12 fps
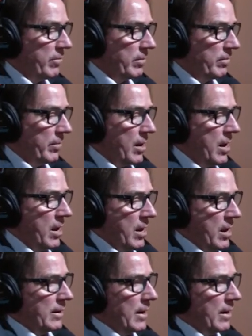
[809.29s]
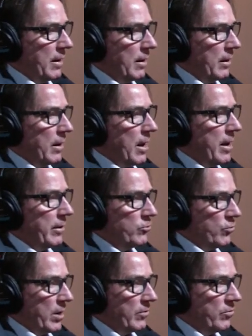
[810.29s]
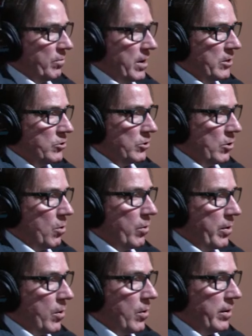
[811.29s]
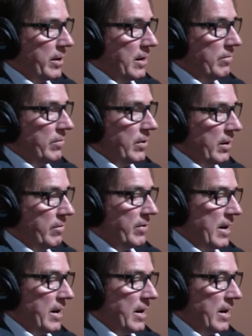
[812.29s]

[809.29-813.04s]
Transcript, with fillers: exactly again a lot of transformation going on even, yeah.